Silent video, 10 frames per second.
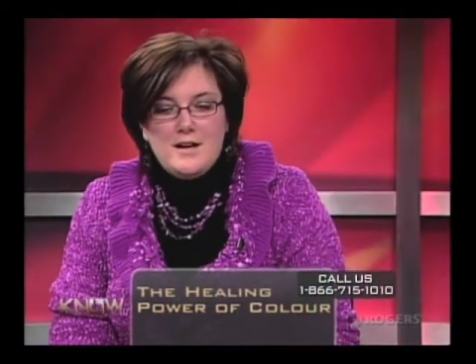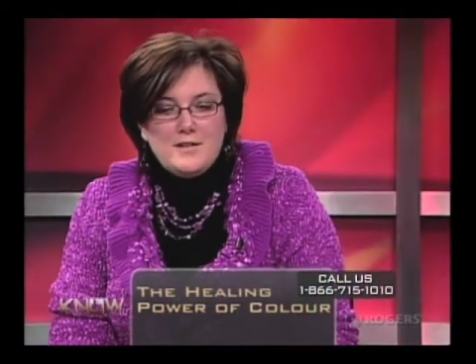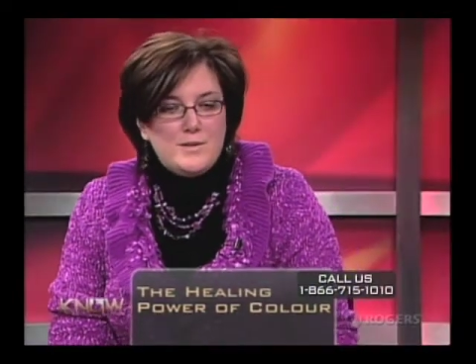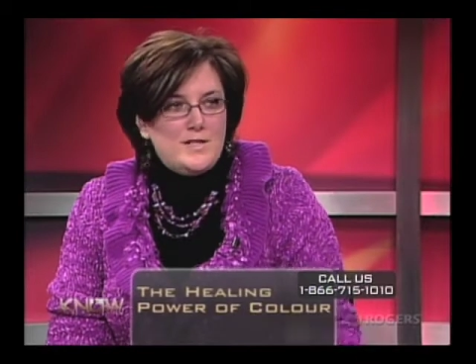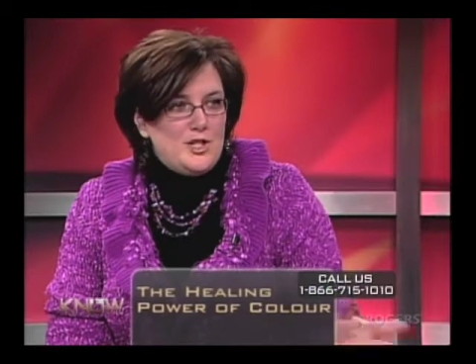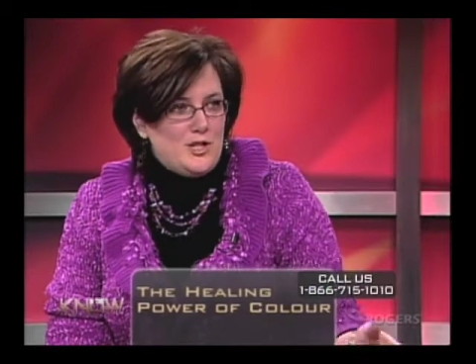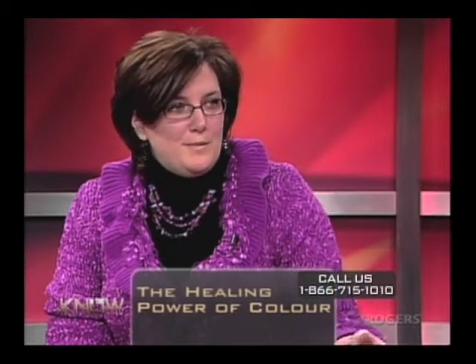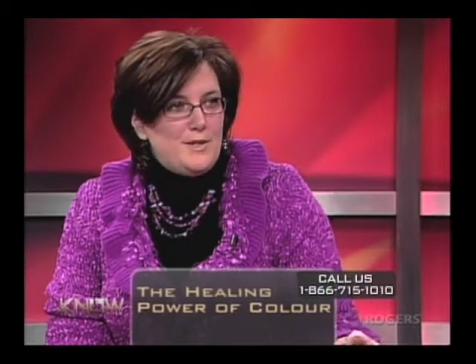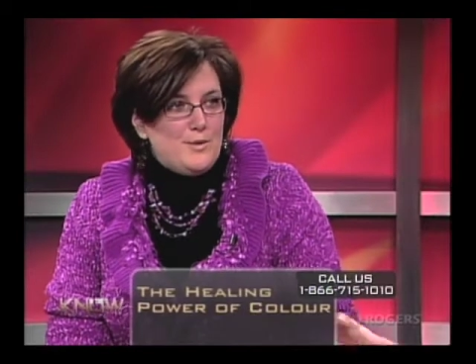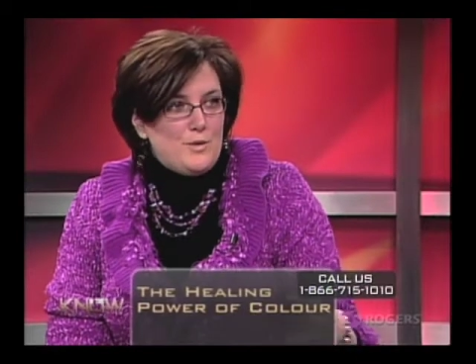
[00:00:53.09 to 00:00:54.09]
So I said jump
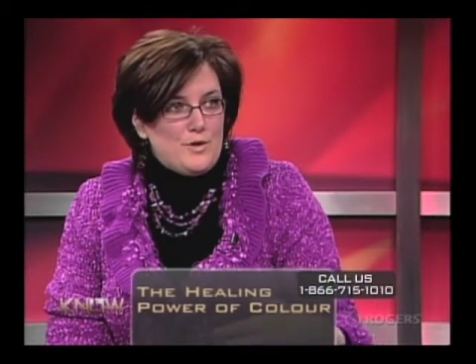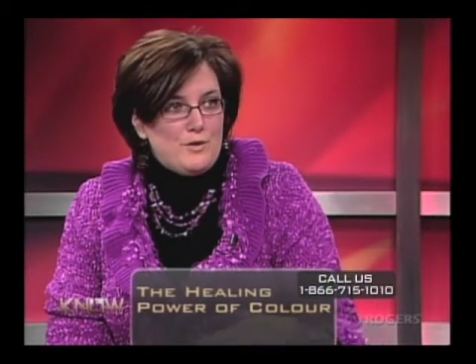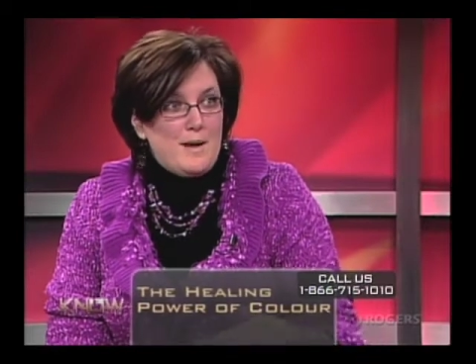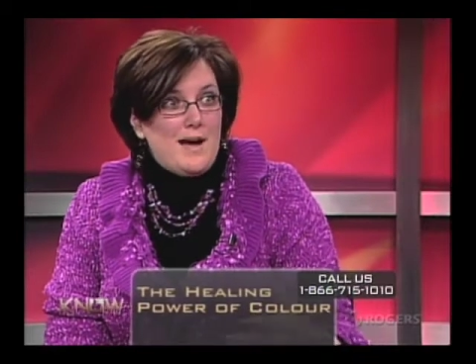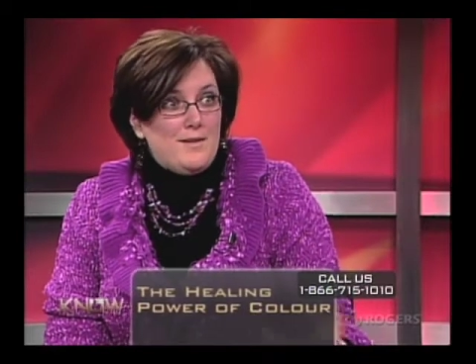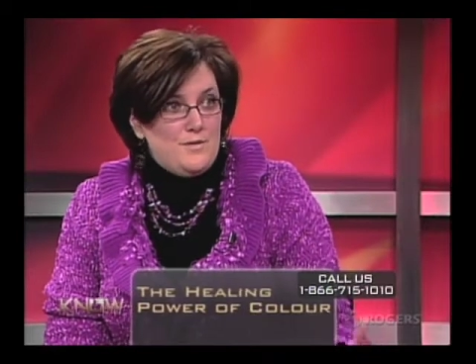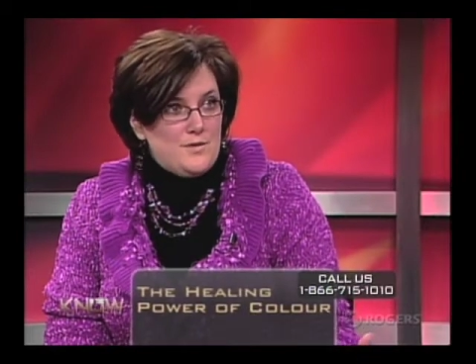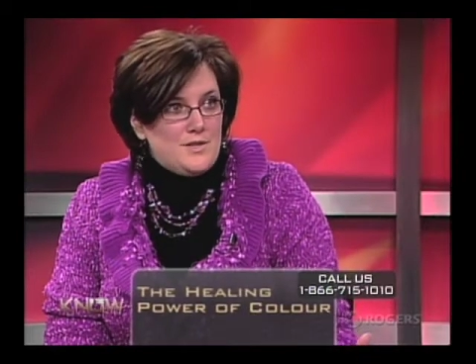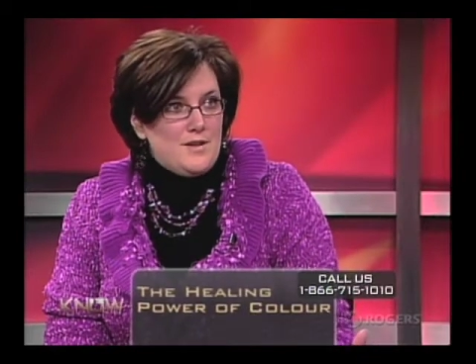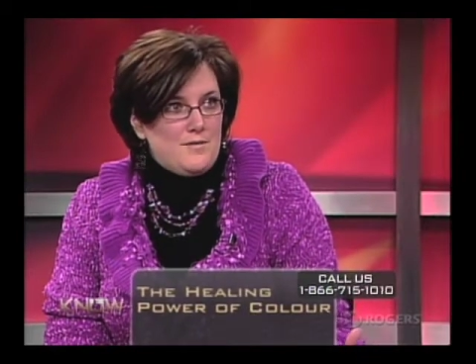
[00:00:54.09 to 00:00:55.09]
into an orange bath if you're
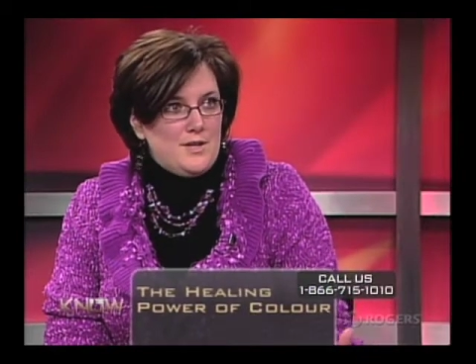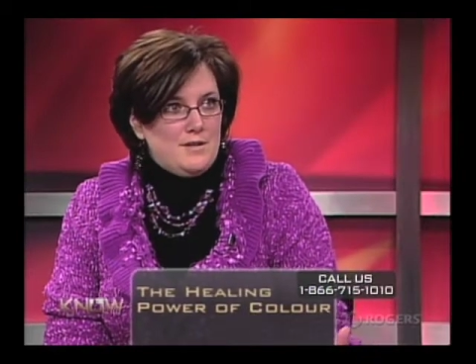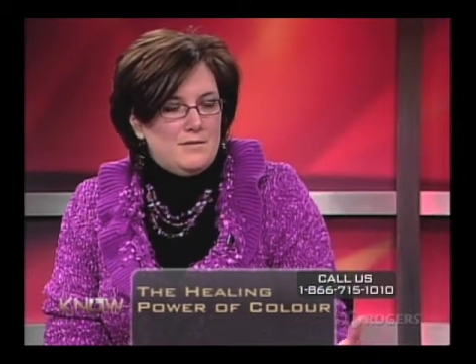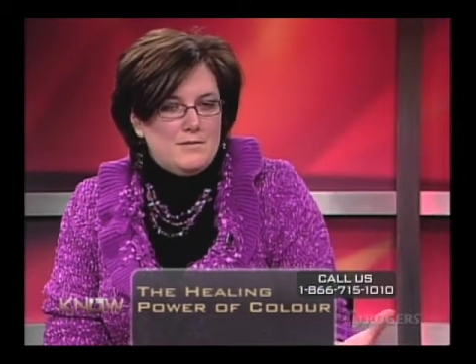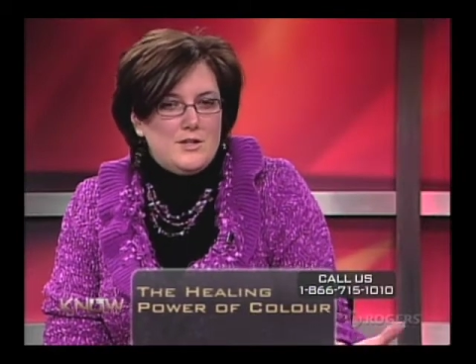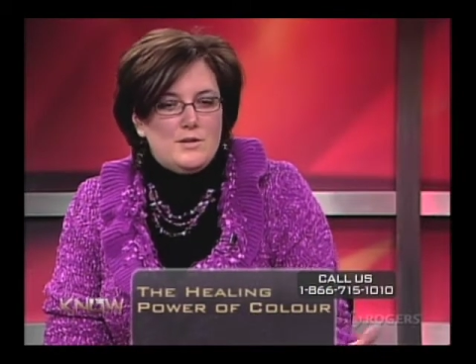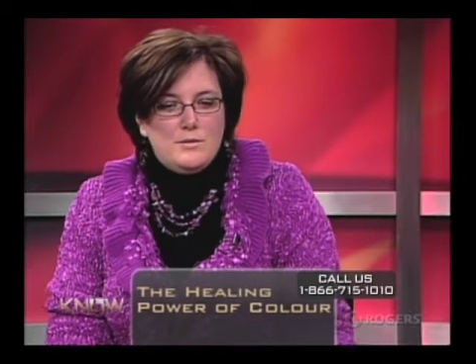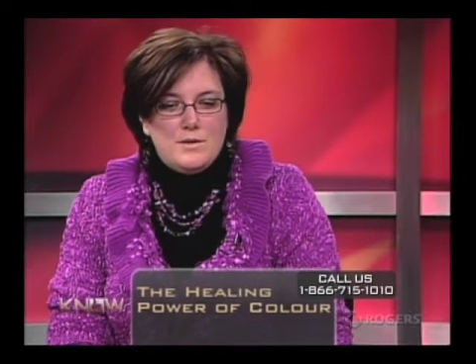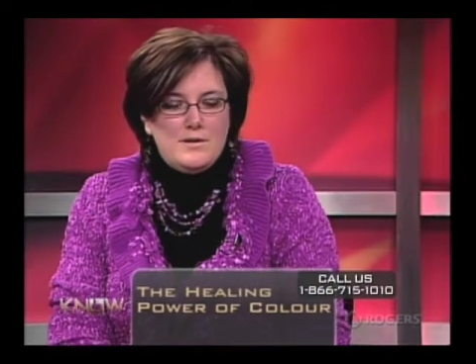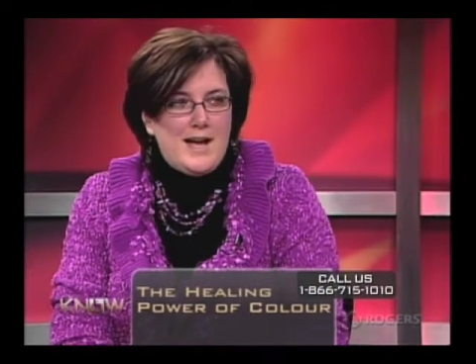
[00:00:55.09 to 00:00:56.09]
suffering,
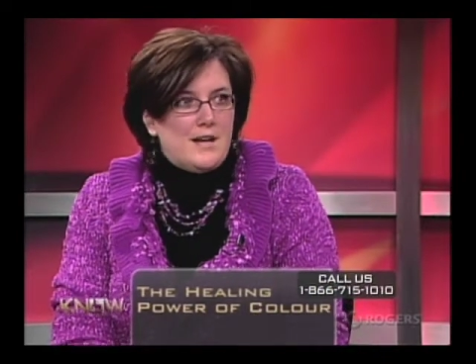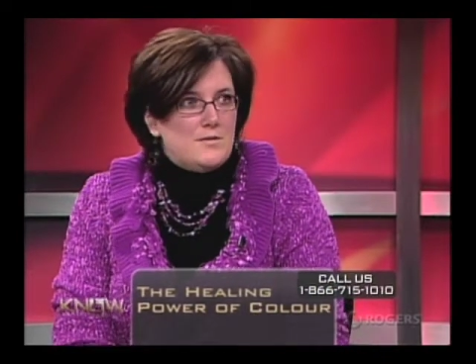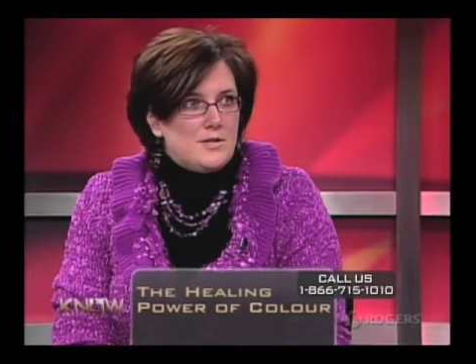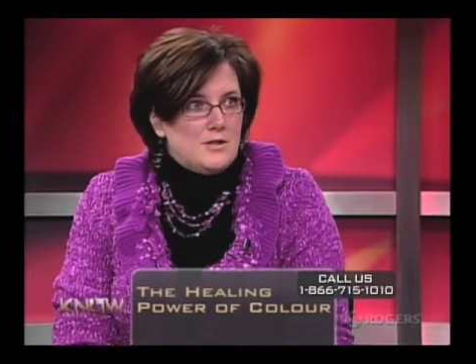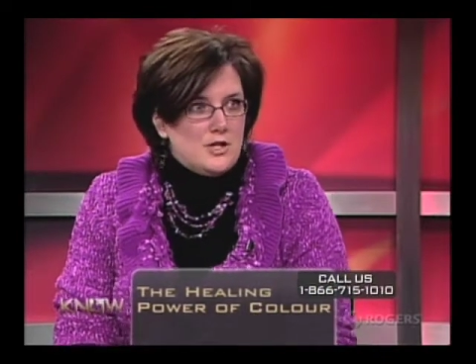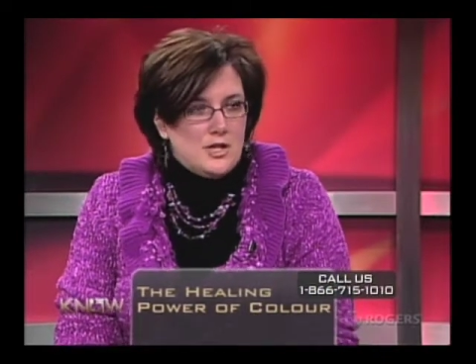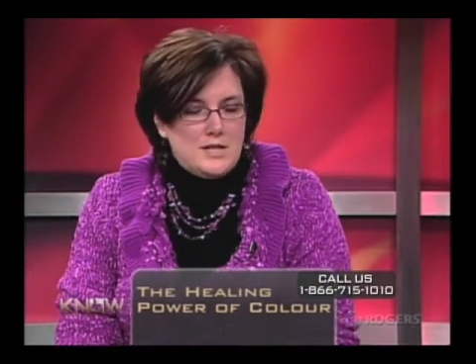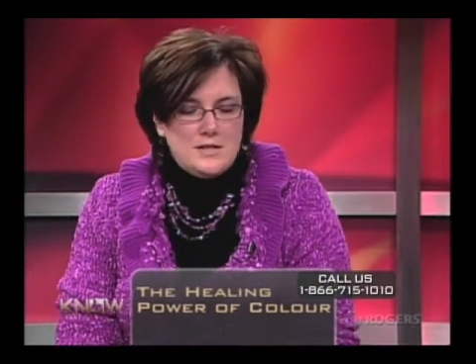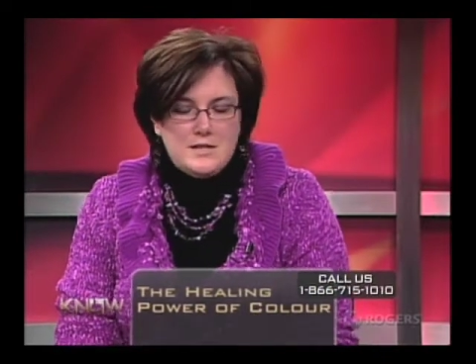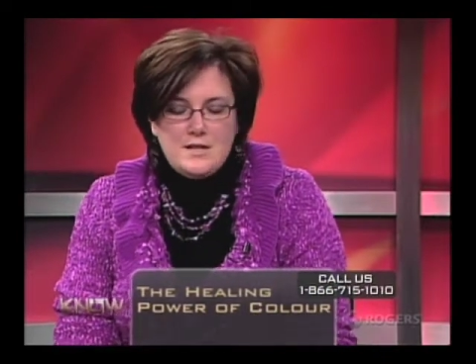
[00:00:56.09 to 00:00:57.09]
with lack of sunshine
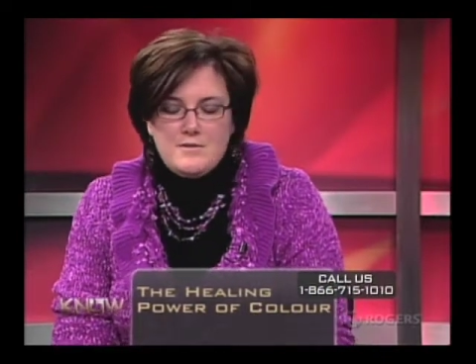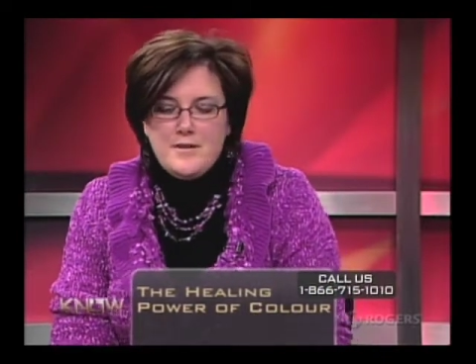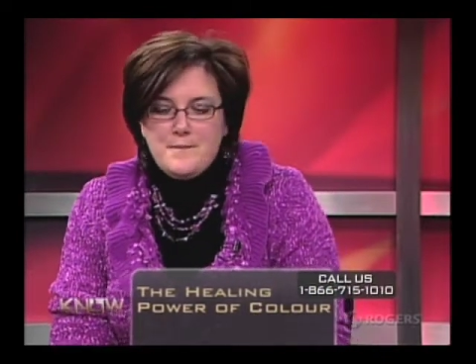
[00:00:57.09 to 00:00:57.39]
and stuff.